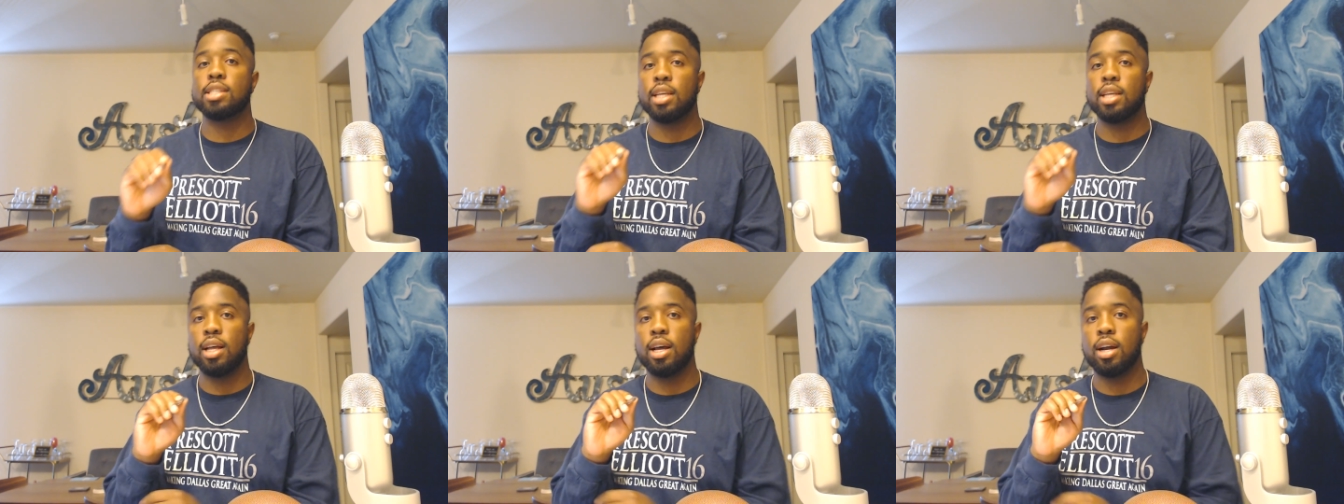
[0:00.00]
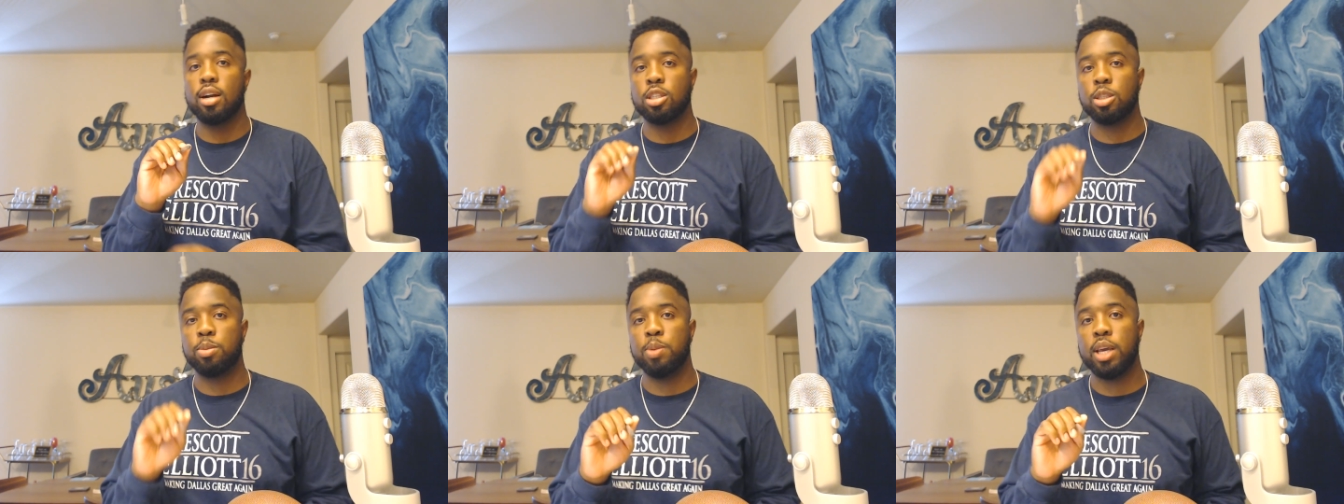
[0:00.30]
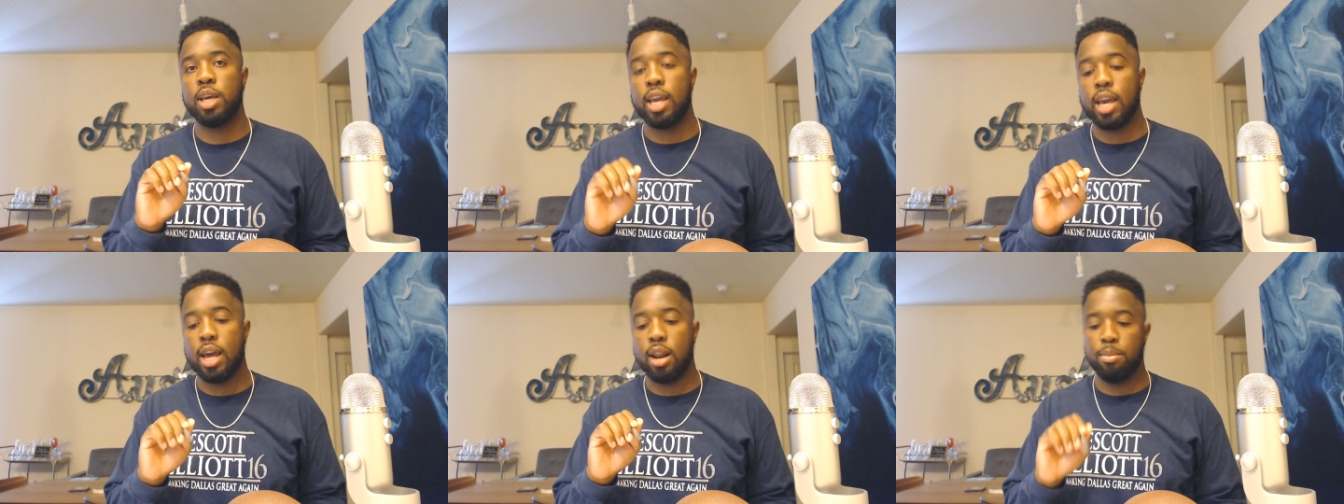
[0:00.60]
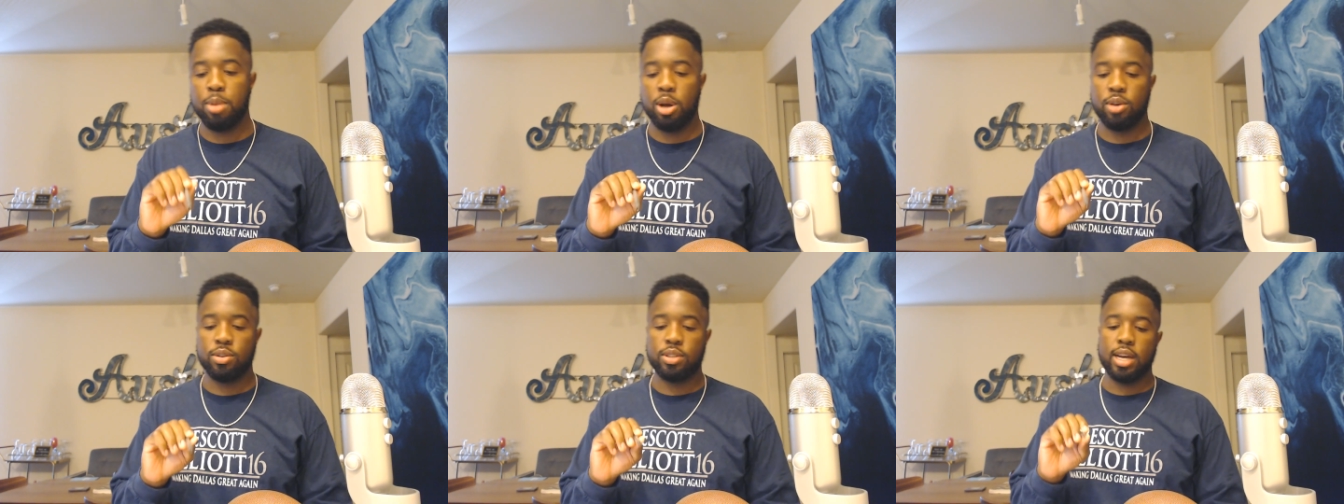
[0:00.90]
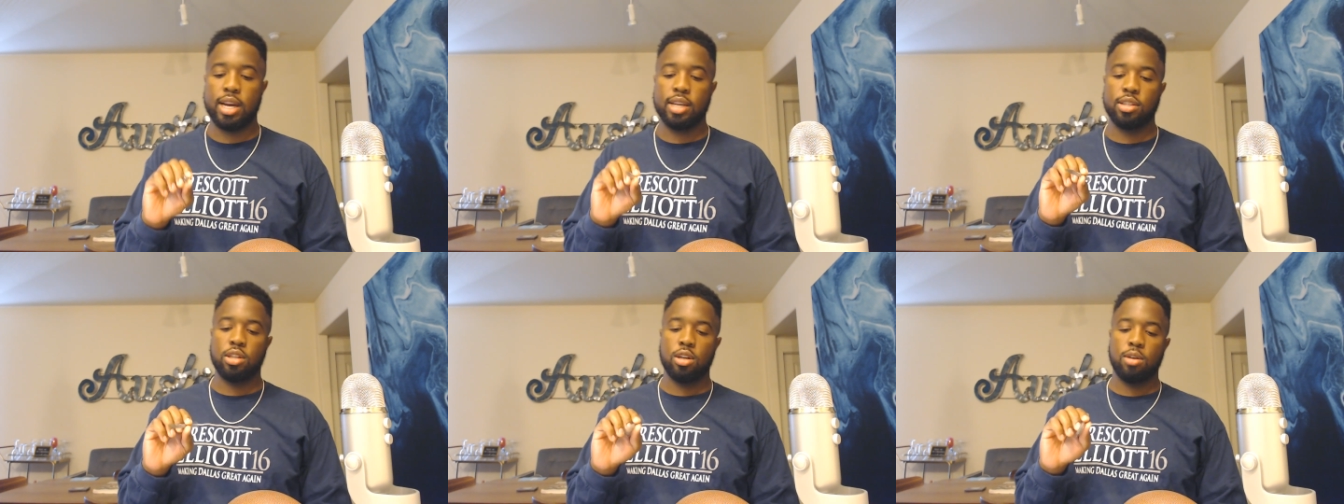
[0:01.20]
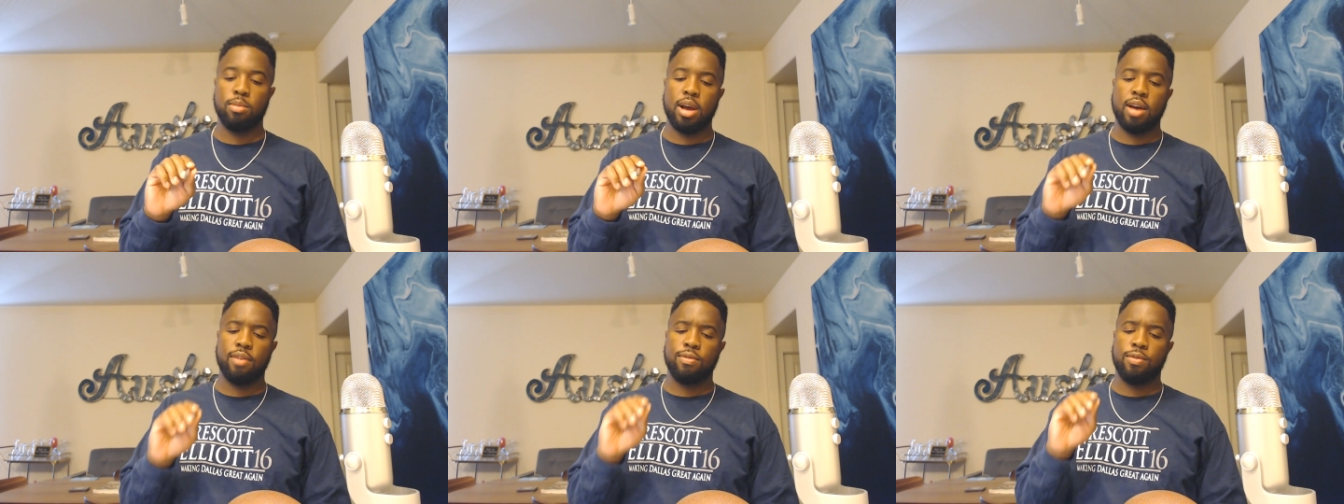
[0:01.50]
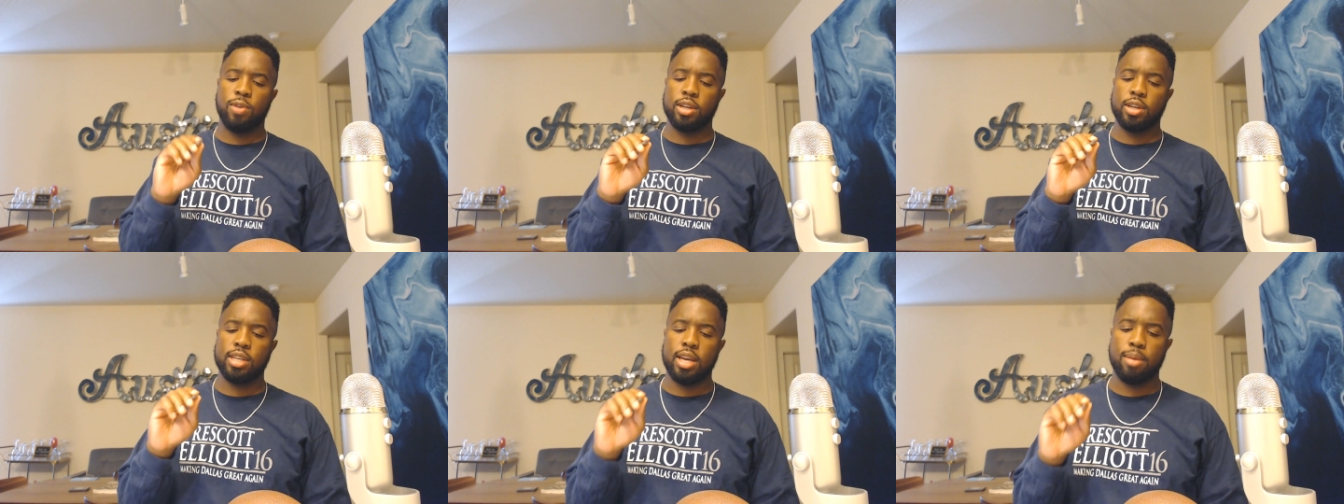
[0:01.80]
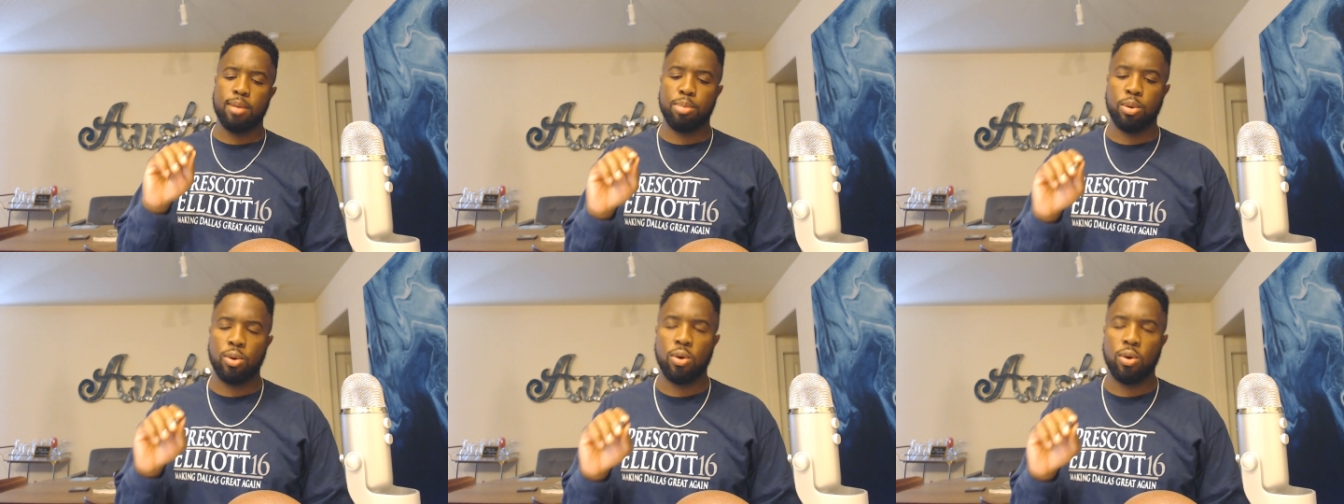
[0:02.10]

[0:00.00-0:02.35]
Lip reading: are speaking out of both sides of their mouth. For example,